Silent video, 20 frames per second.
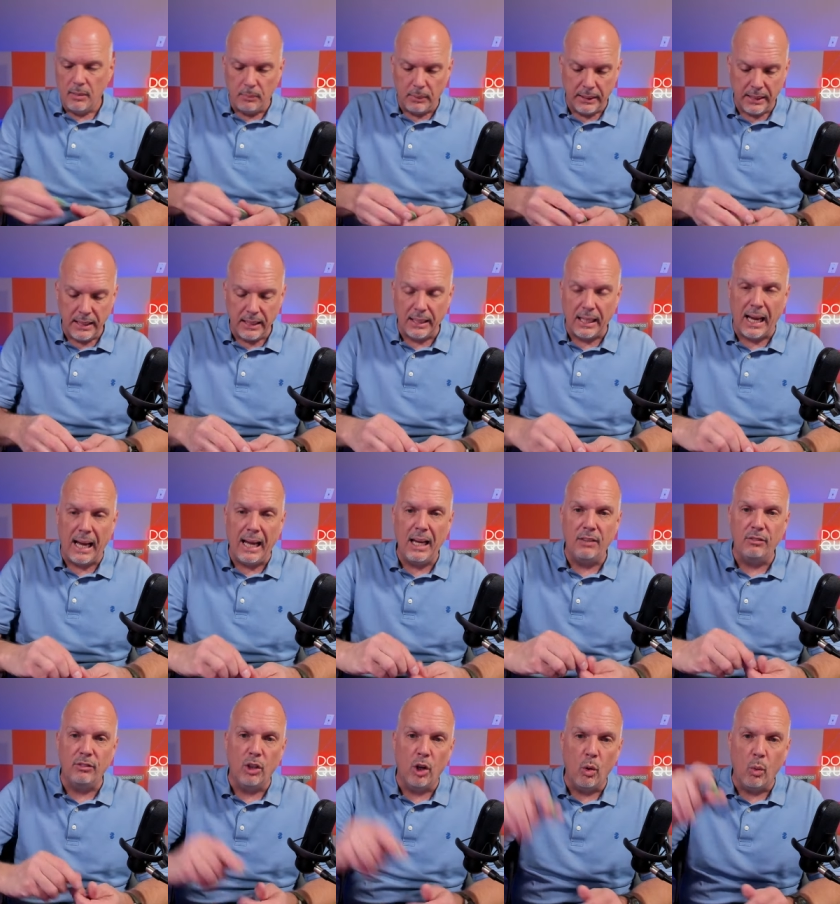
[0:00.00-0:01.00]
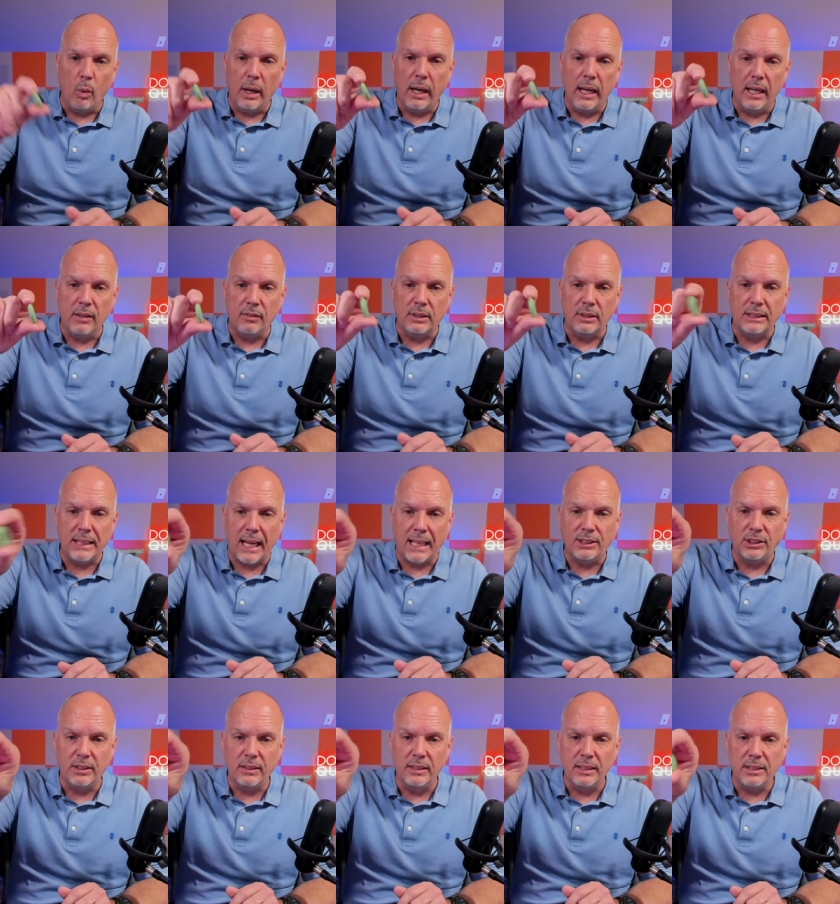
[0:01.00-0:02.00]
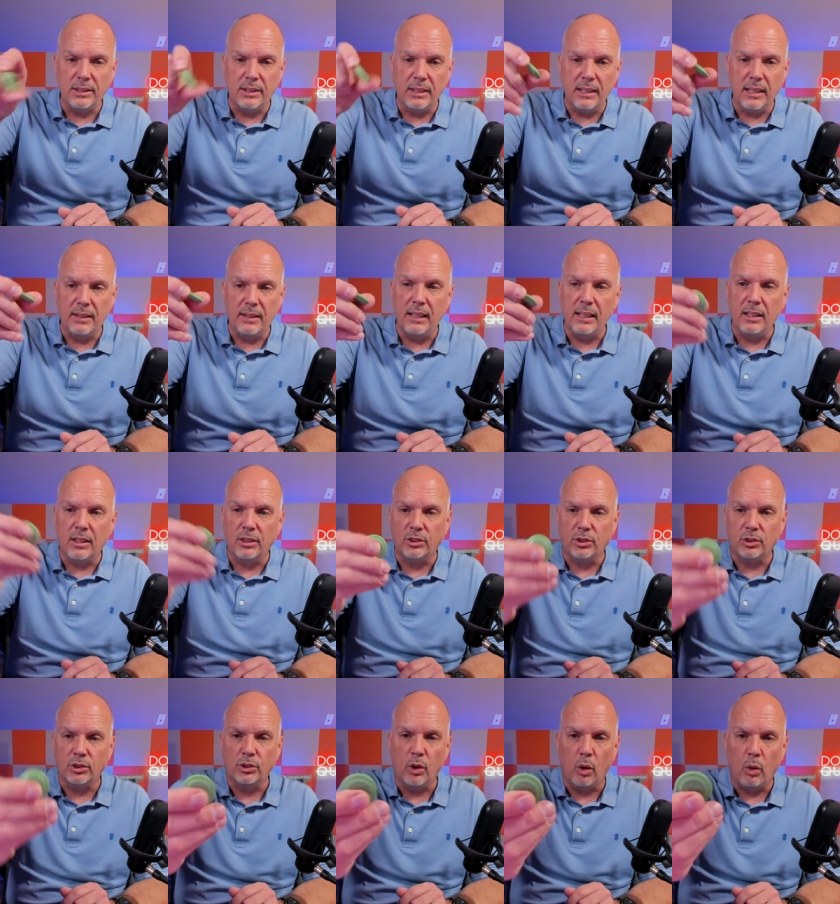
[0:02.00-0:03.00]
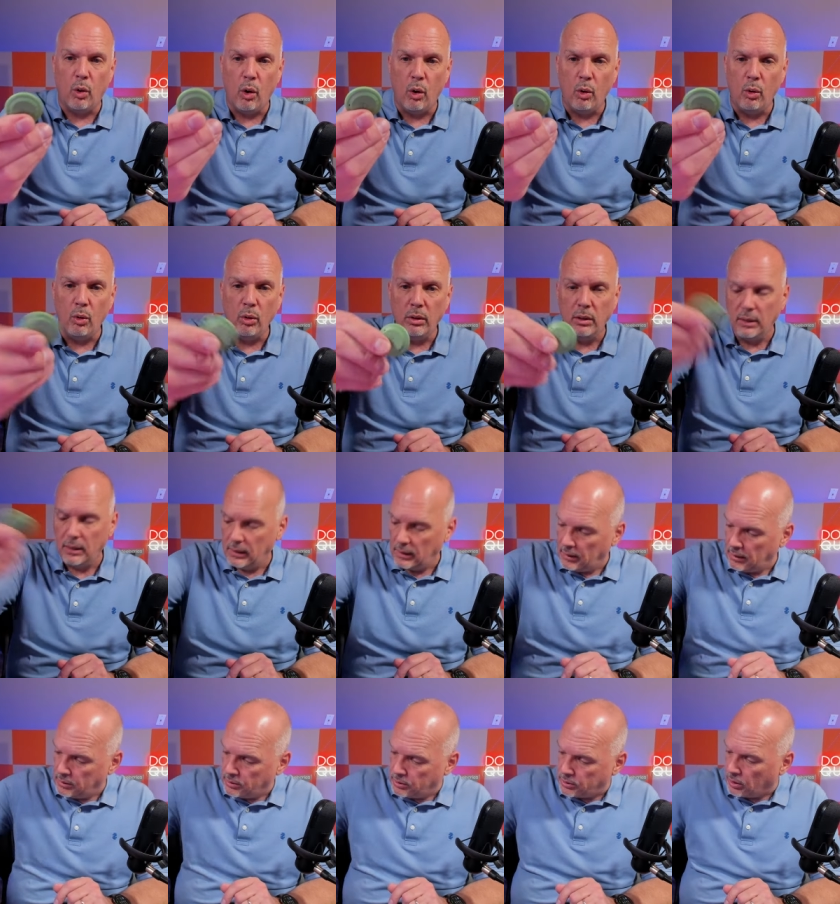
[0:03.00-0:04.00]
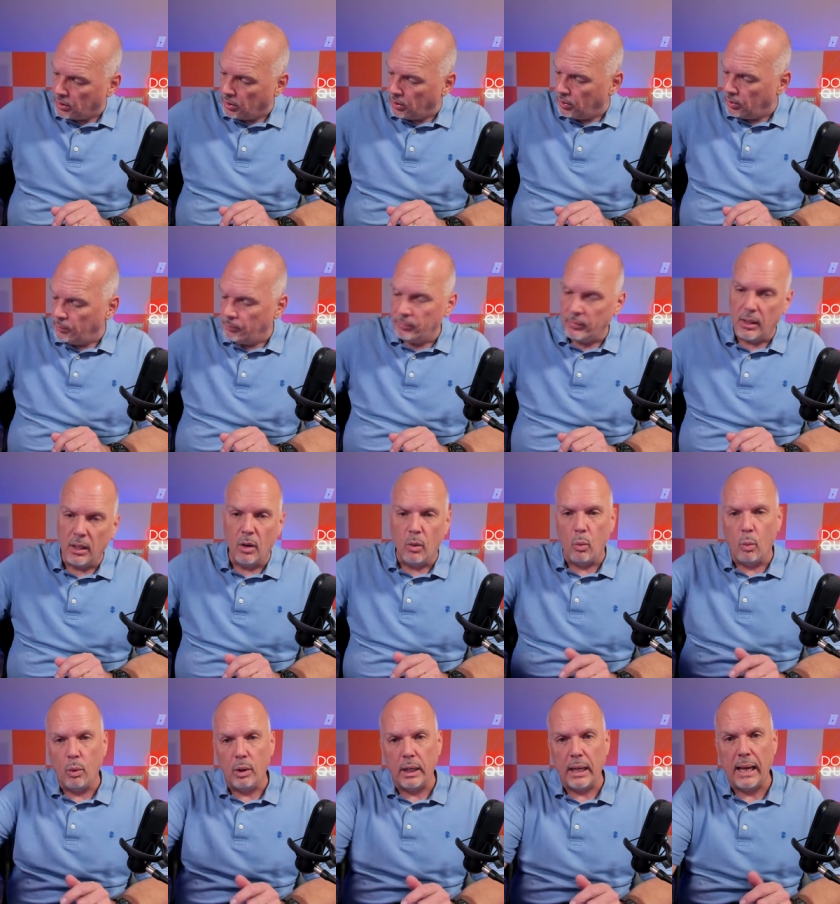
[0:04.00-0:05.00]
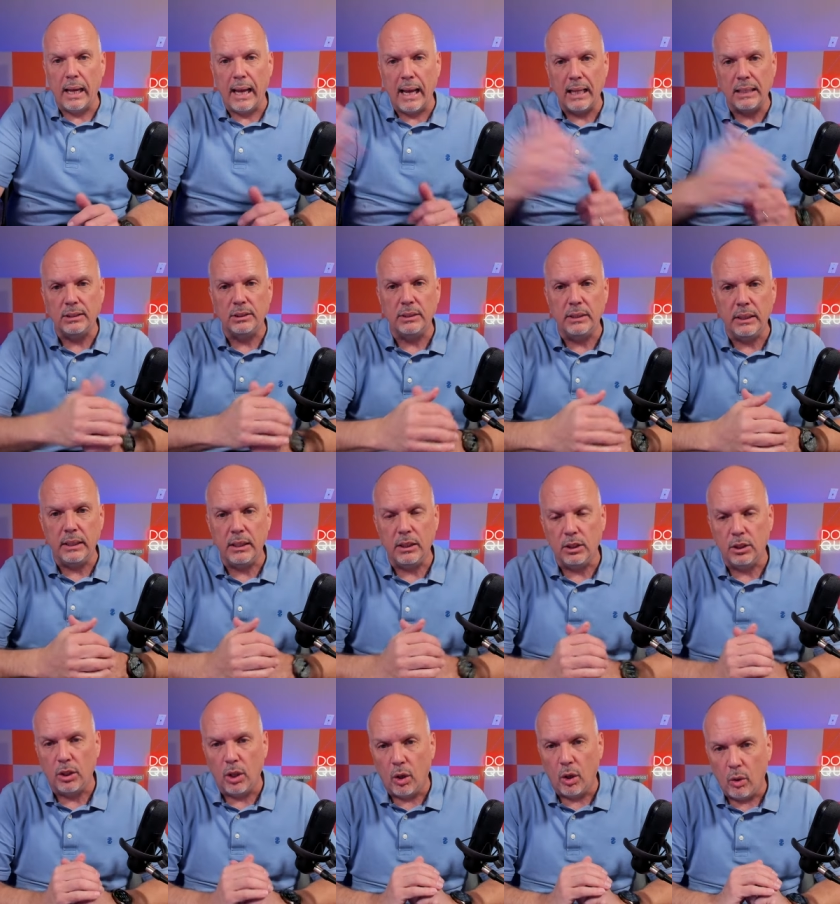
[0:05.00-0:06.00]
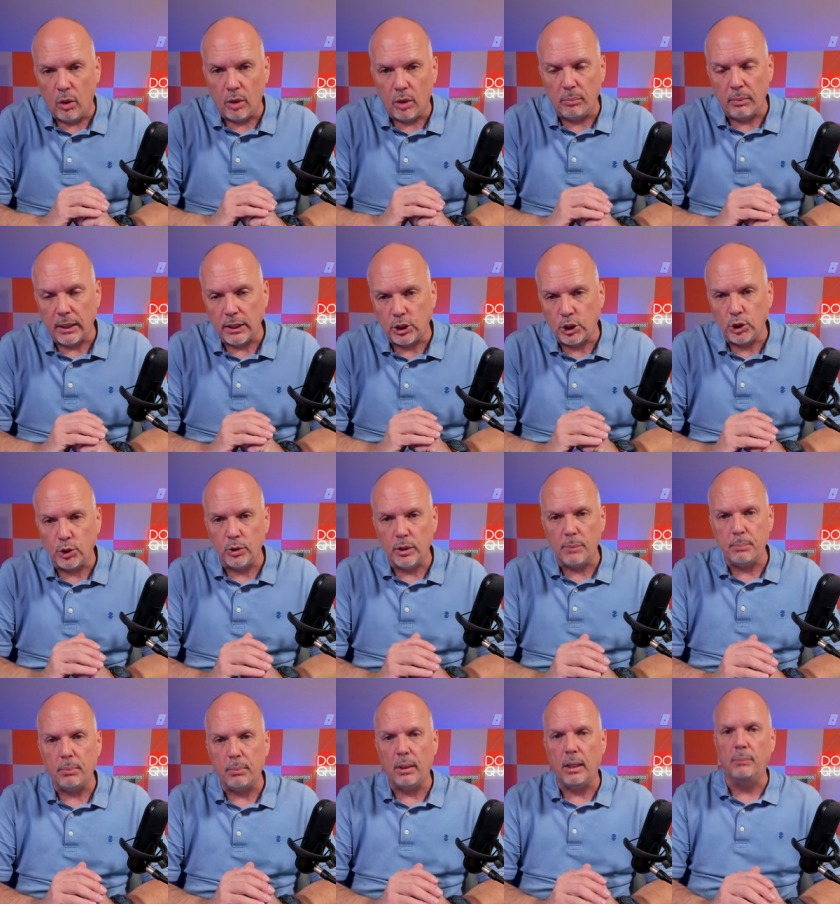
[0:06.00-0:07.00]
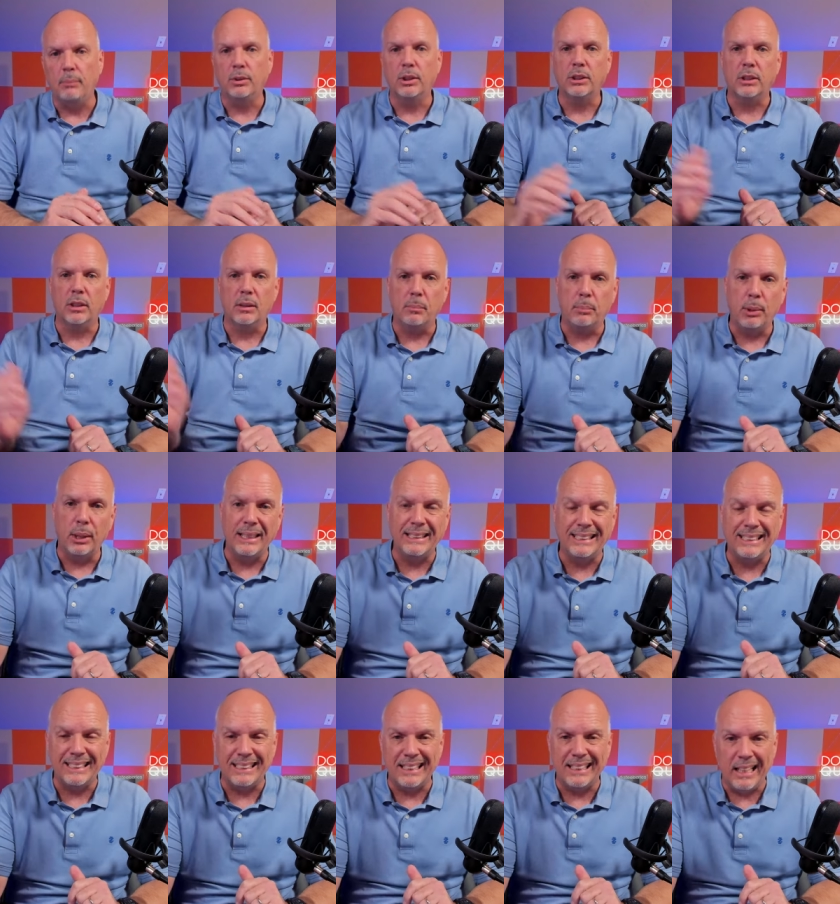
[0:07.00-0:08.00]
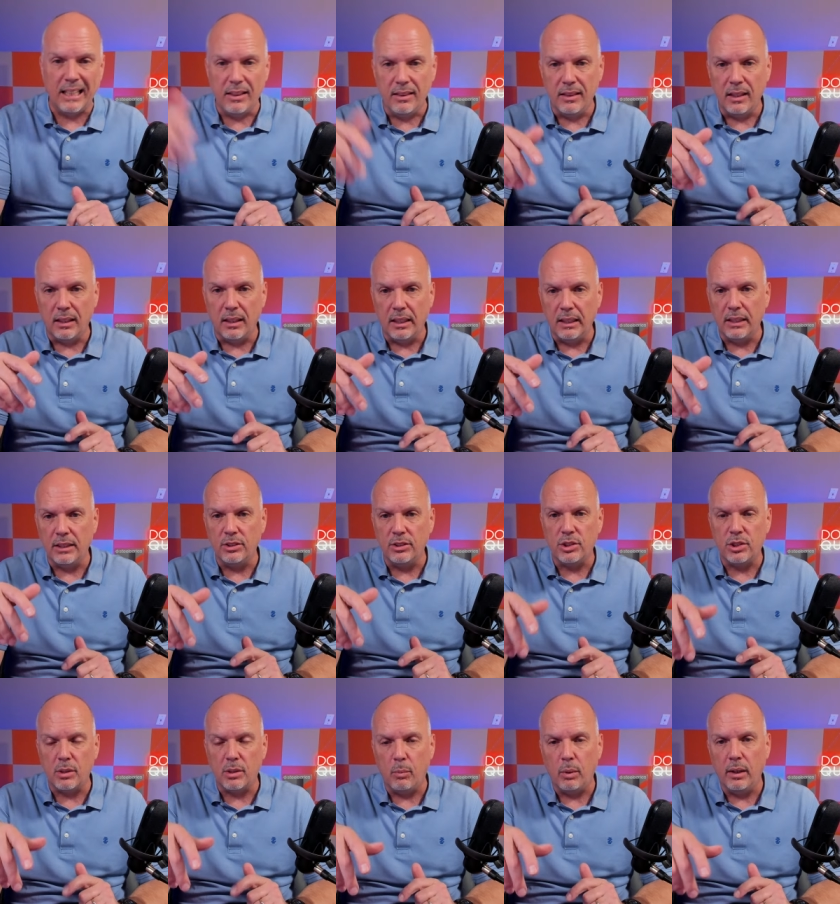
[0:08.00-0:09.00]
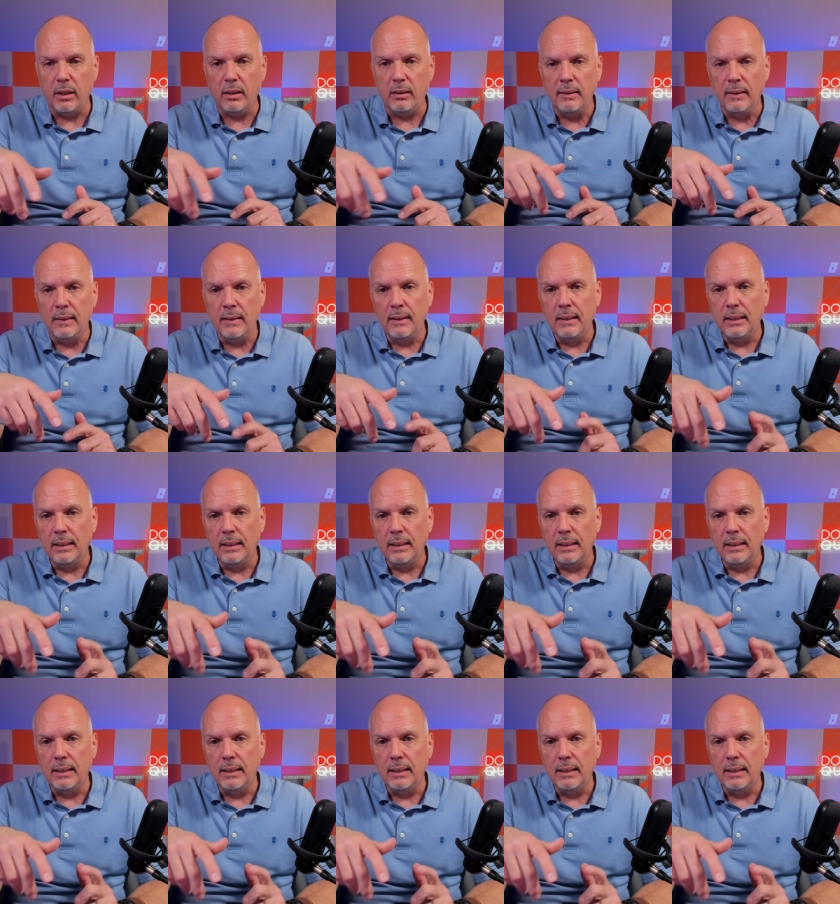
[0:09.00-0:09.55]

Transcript: But again, I have no way of attaching this to anything because there's no hole. So when I actually go on my trip, I'm just going to place it in the luggage somewhere